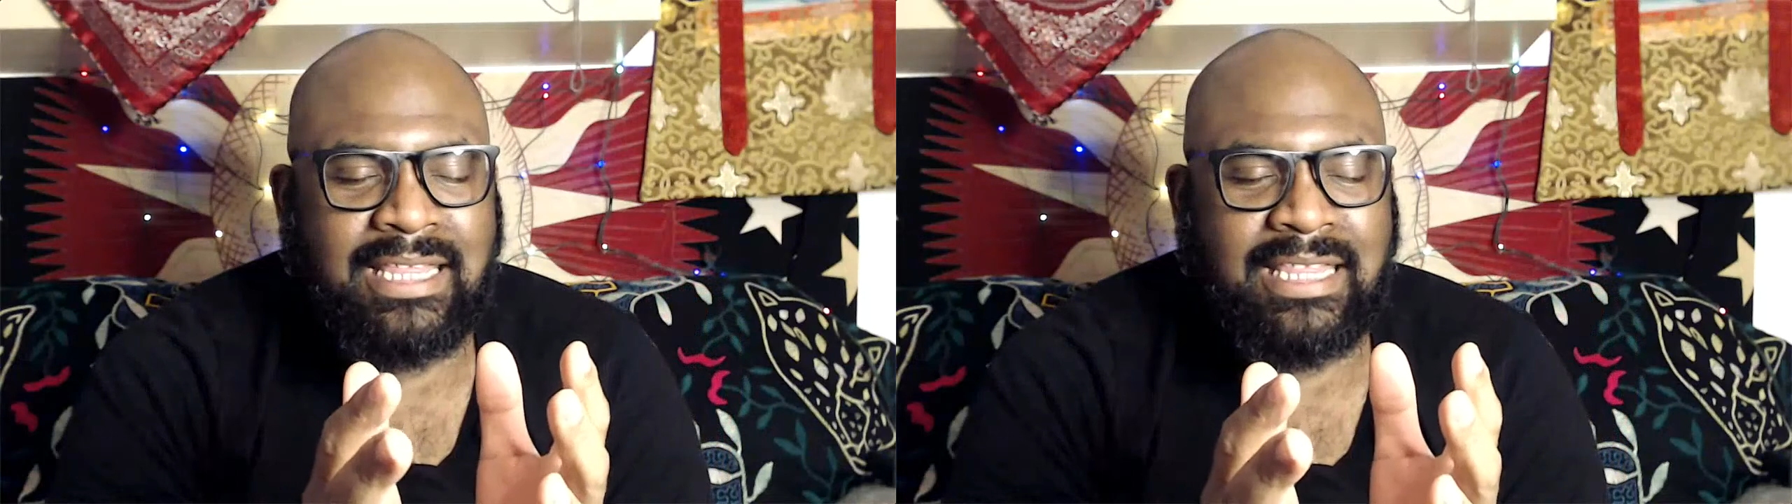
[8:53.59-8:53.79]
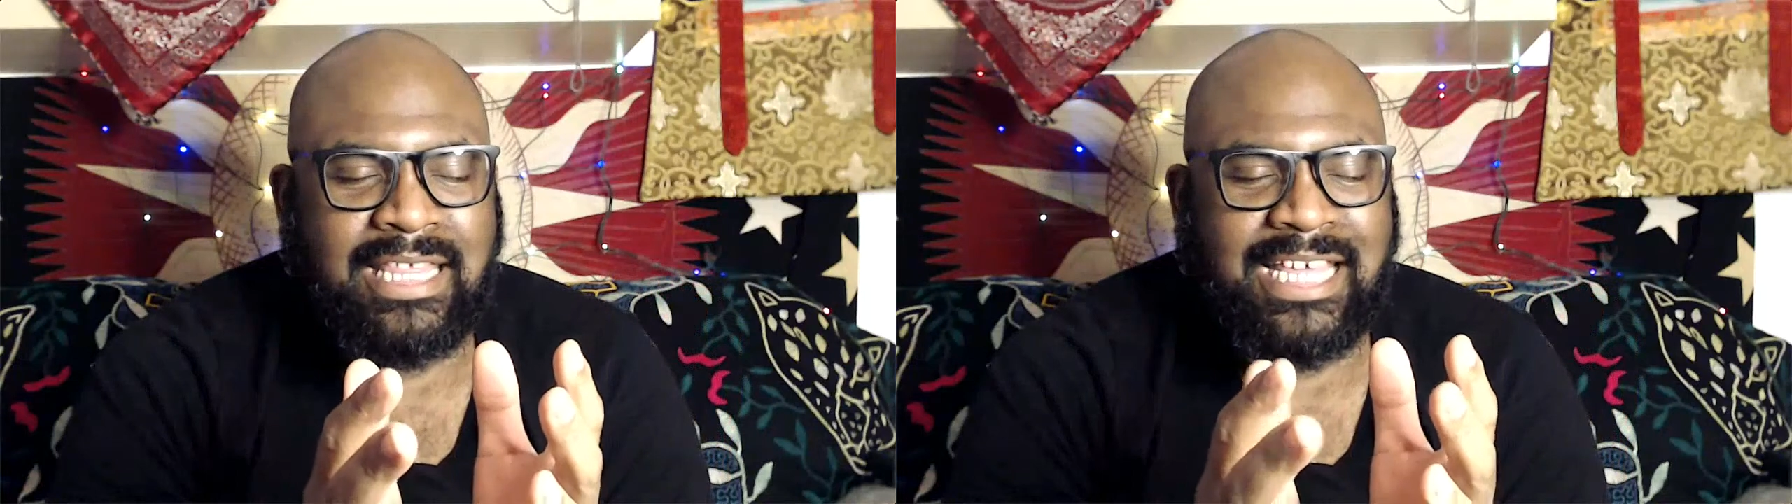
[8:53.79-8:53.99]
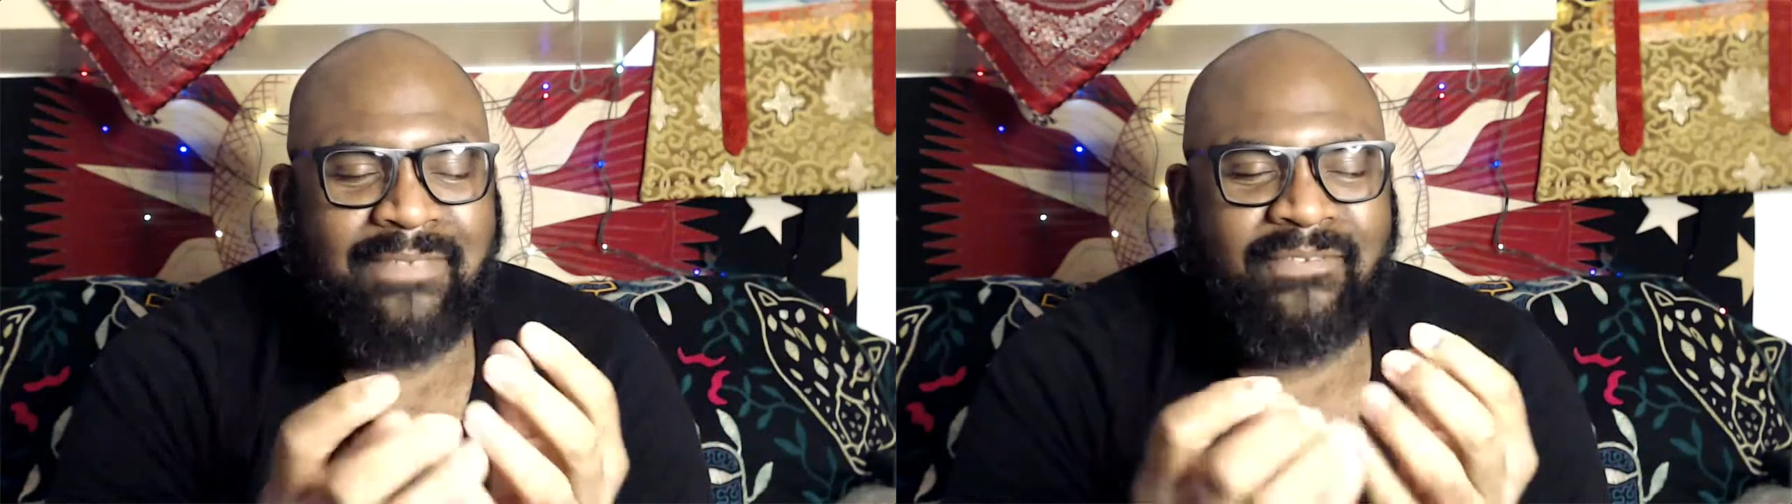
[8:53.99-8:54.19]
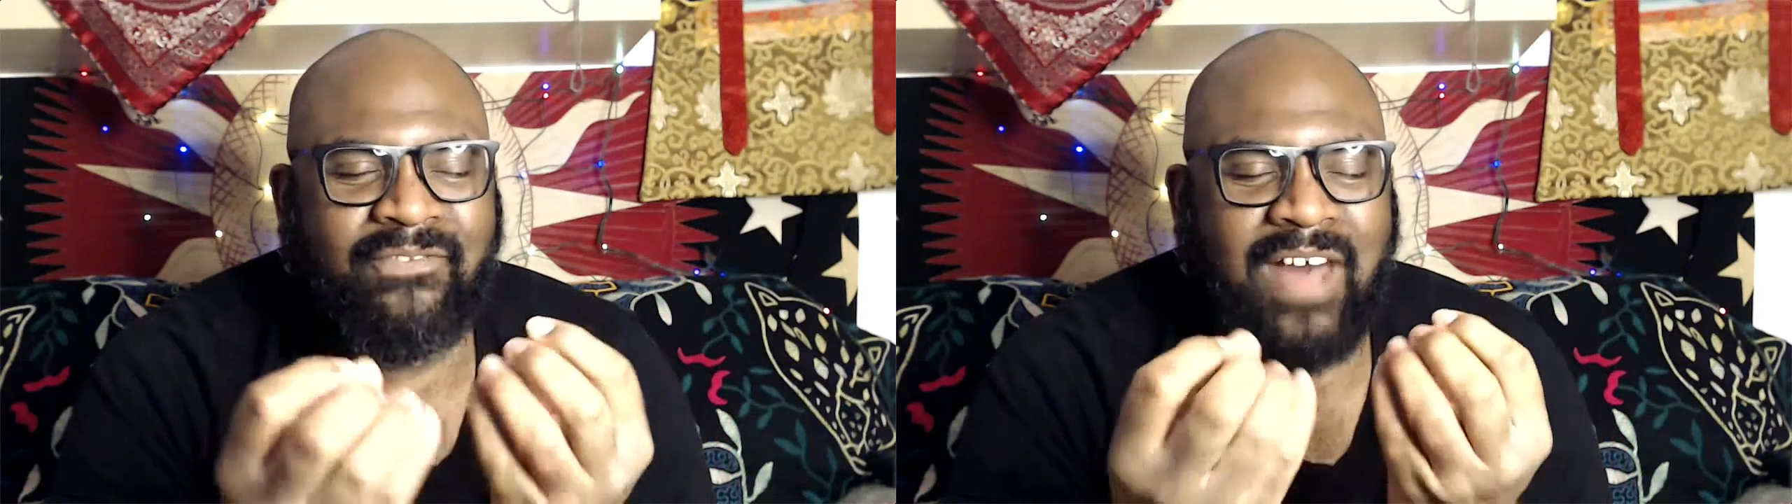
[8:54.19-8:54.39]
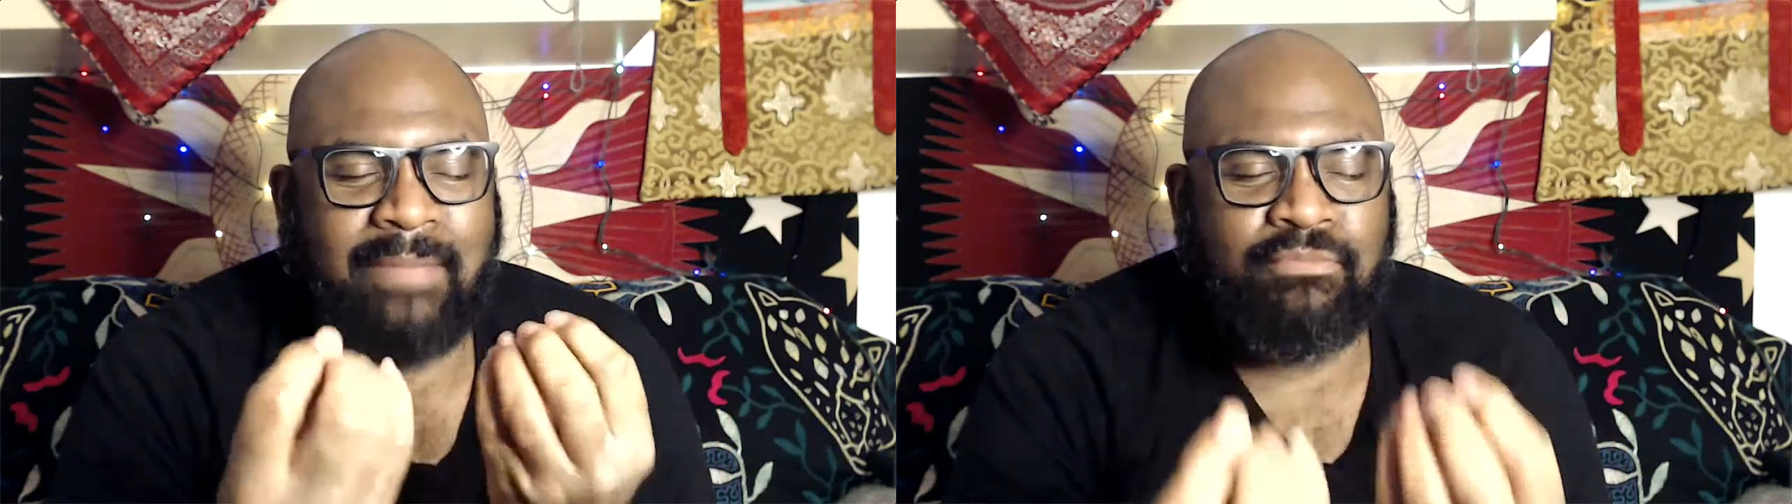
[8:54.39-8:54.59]
the
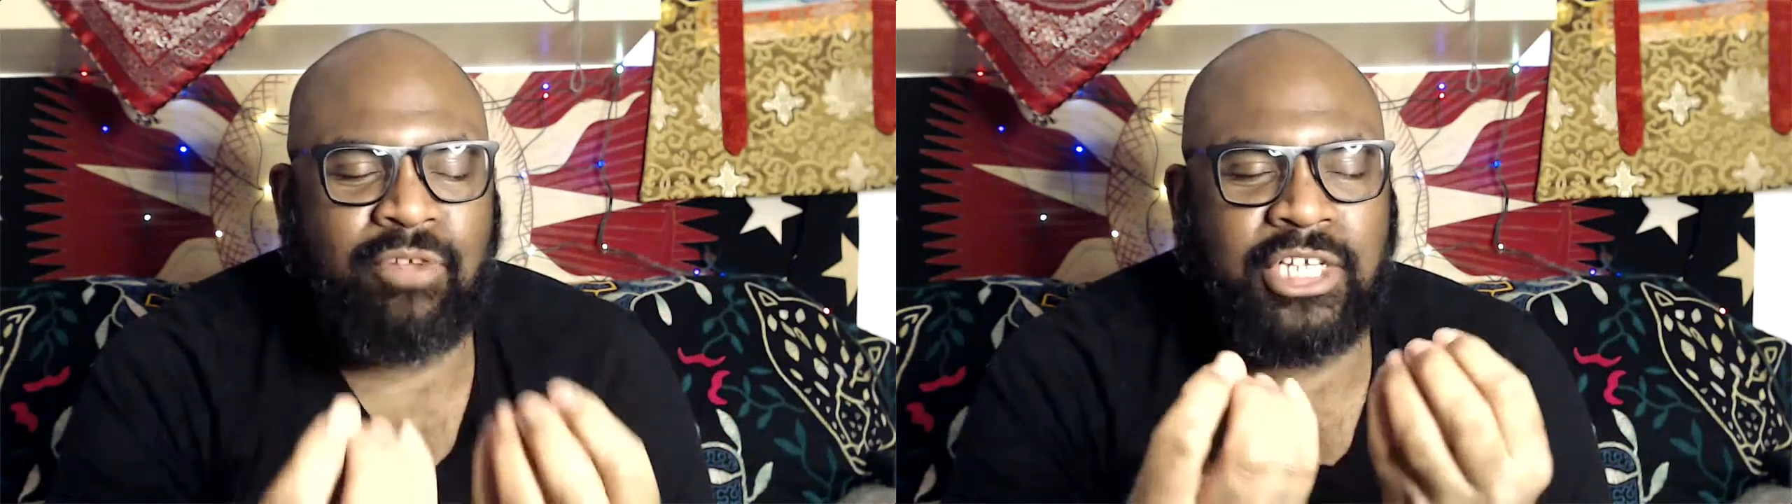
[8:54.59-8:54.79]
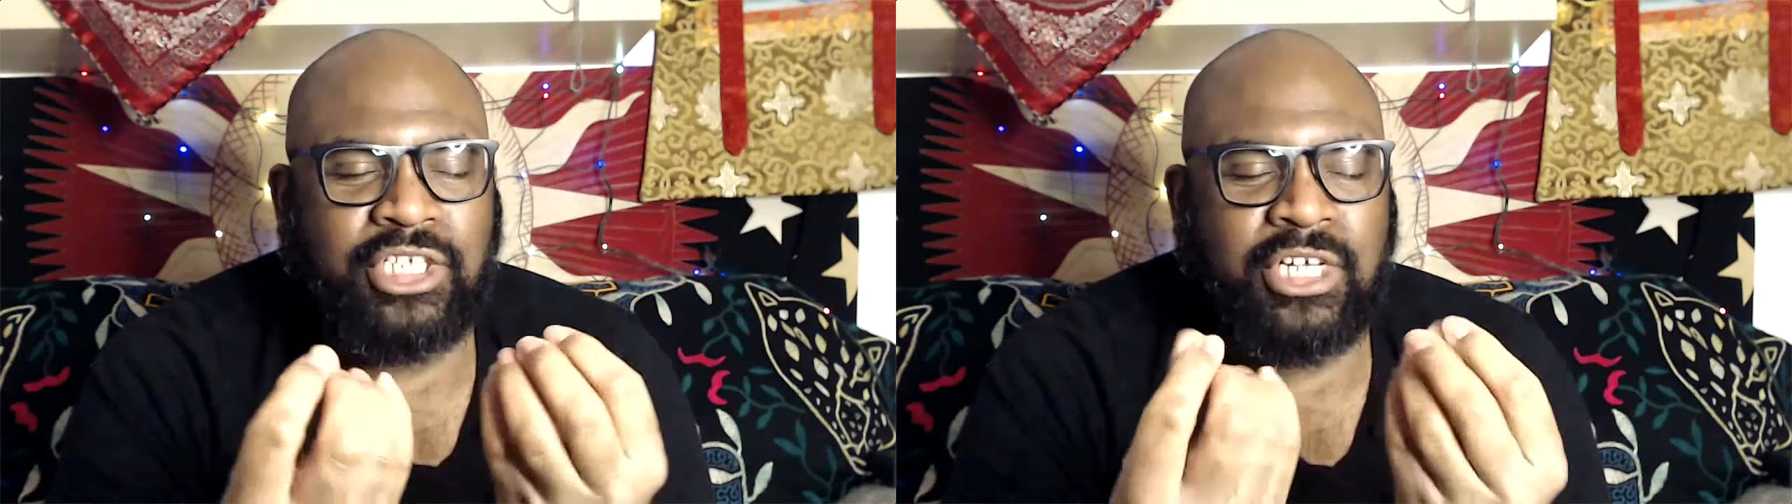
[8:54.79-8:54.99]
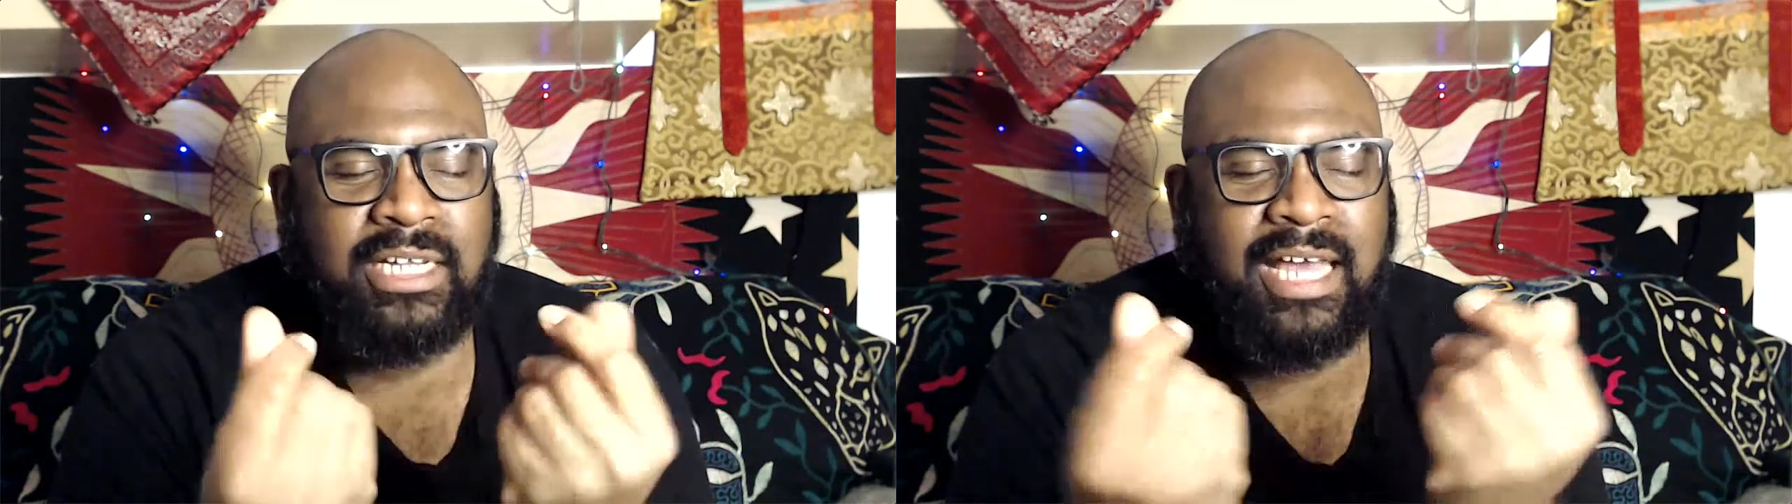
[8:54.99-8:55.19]
vibration.